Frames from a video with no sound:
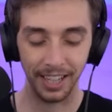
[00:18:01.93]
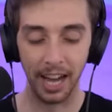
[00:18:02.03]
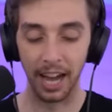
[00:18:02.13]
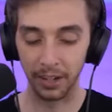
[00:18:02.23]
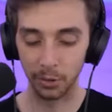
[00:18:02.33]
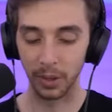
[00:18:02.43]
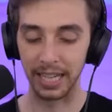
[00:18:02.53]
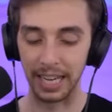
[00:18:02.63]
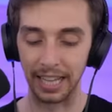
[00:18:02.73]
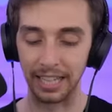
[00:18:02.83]
uh, 20
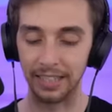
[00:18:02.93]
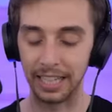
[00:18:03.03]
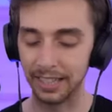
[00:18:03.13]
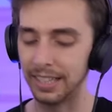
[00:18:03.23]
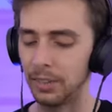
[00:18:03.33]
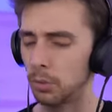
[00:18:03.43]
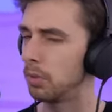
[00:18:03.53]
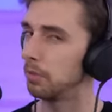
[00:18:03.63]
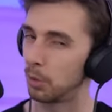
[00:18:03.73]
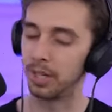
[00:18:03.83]
again. That, I think
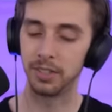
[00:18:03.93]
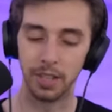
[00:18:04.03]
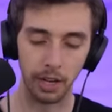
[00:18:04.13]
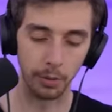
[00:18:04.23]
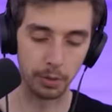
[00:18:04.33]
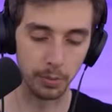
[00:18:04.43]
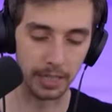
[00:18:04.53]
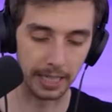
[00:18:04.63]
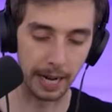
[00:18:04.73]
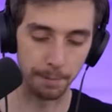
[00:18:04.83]
20 is the lowest we
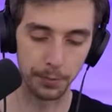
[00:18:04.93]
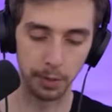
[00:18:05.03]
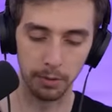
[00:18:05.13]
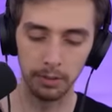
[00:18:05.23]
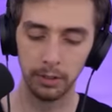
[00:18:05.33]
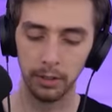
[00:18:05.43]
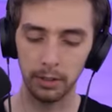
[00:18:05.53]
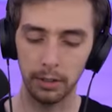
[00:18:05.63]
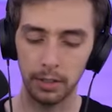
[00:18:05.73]
can get, so... Uh,